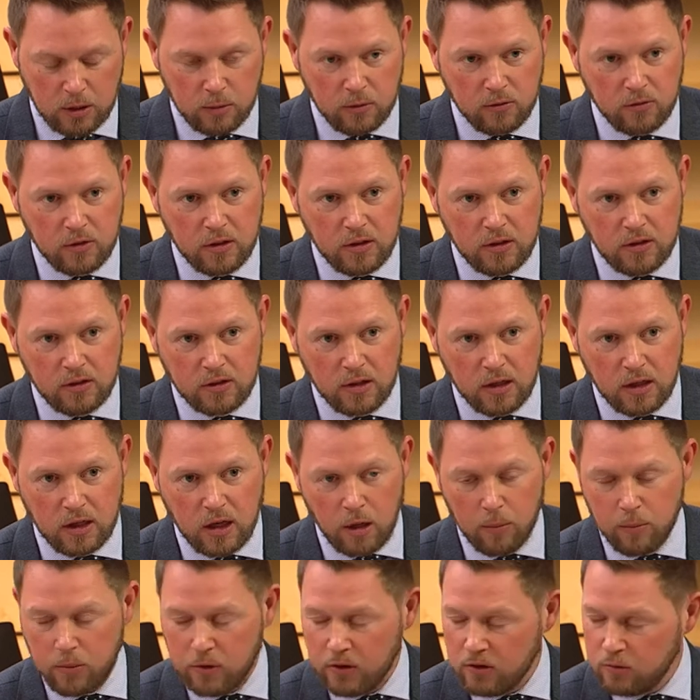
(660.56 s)
some of these
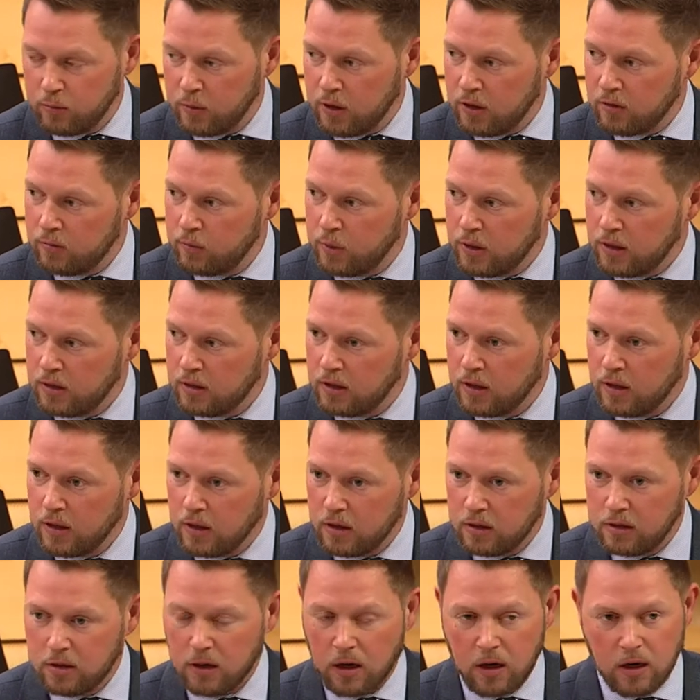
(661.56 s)
companies may have been
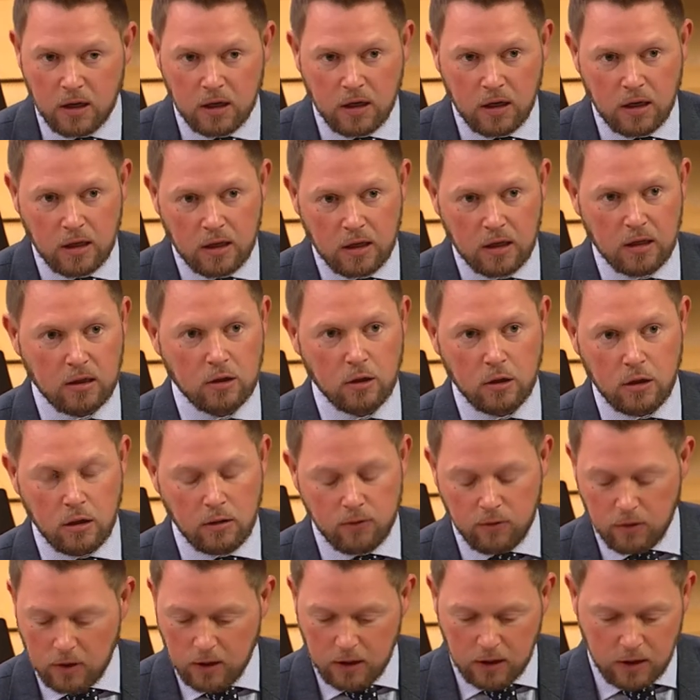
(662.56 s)
tire-kicking,
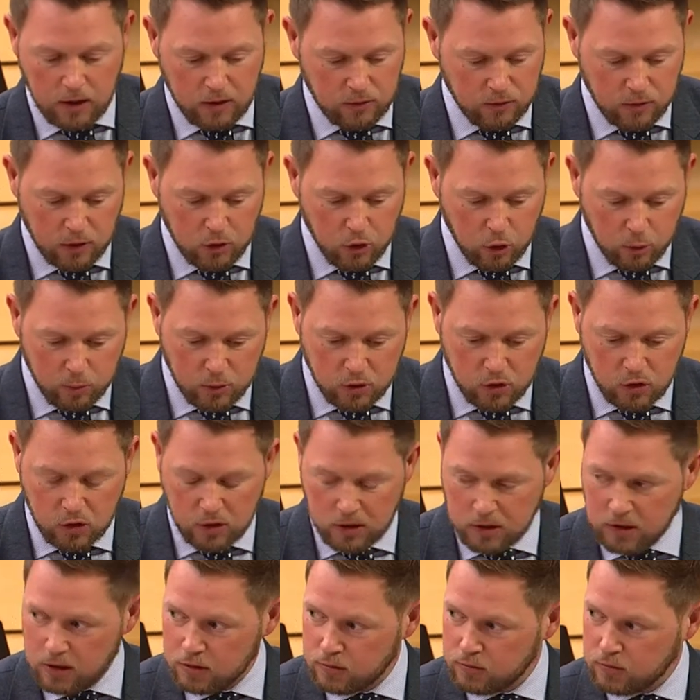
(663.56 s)
looking for an
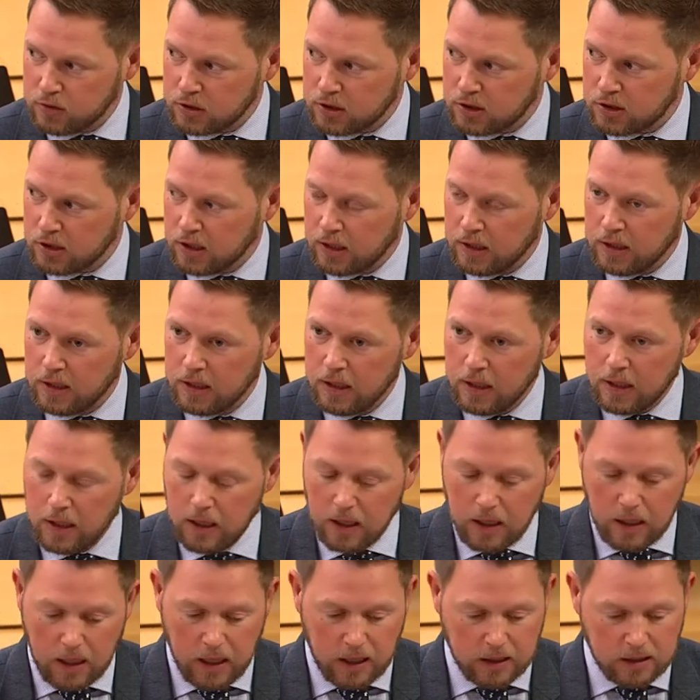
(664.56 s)
opportunity for a site,
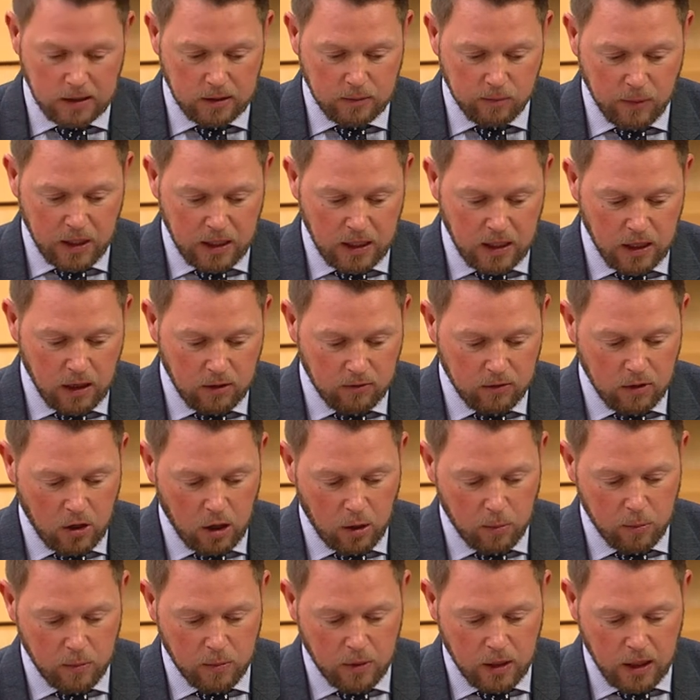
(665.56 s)
and many have
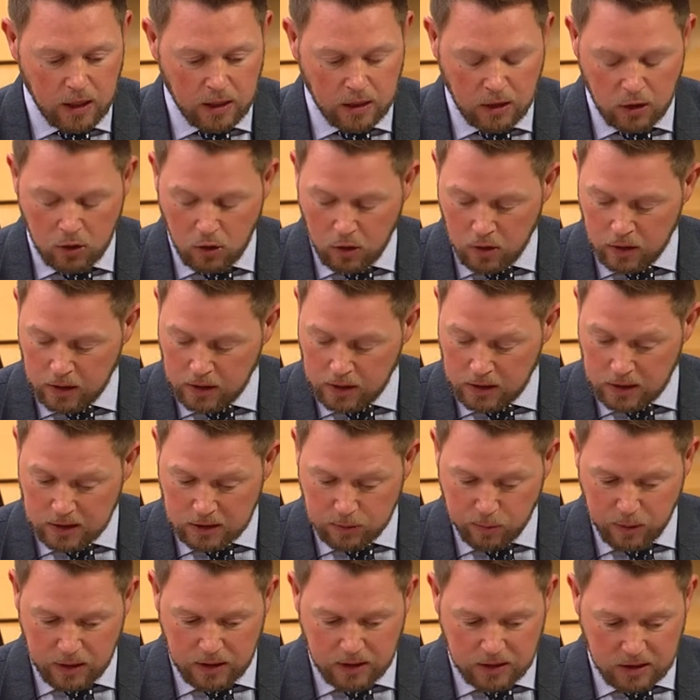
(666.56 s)
come and gone, and
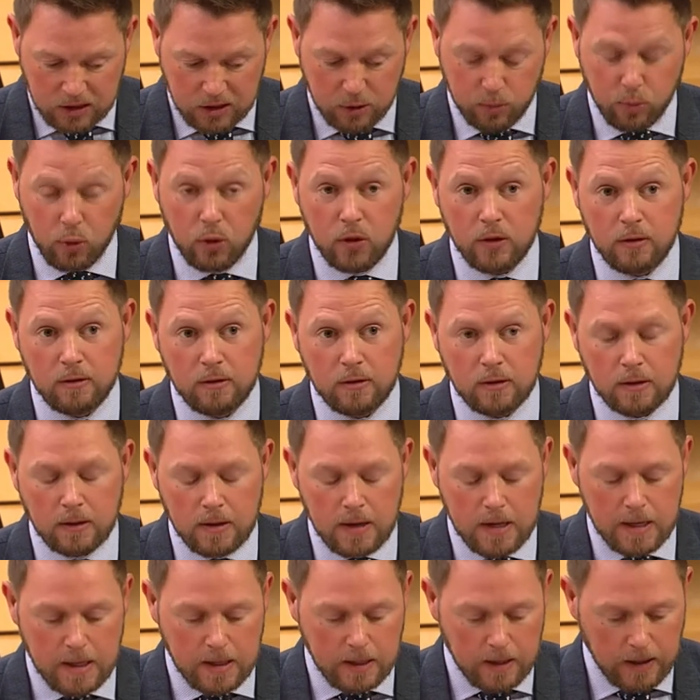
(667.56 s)
it's been
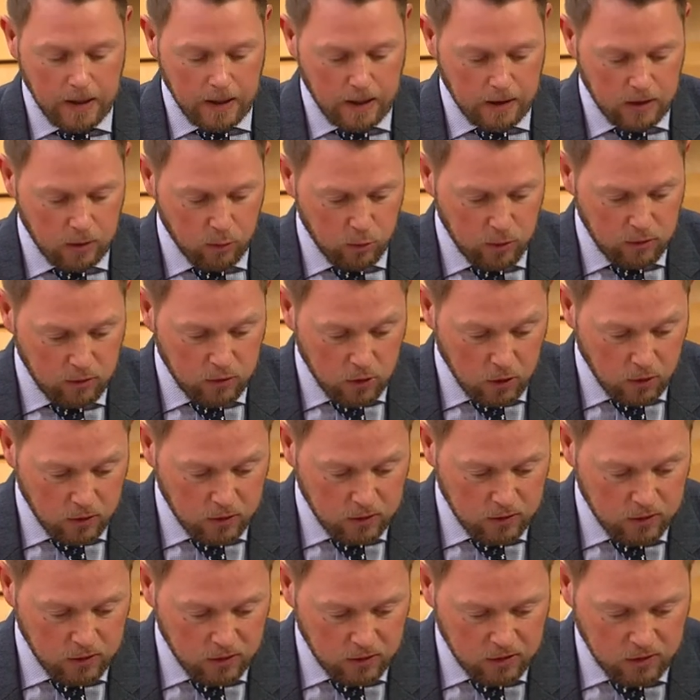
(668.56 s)
disappointing that we've
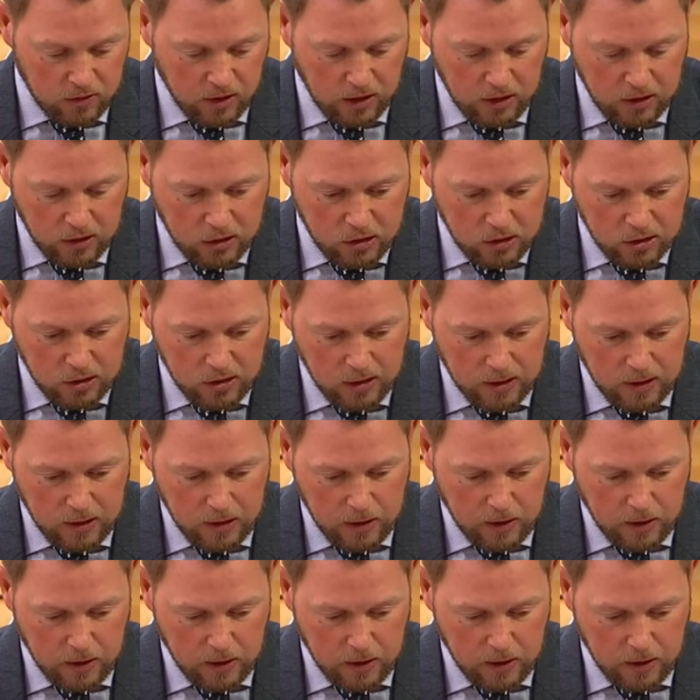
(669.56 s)
got to the stage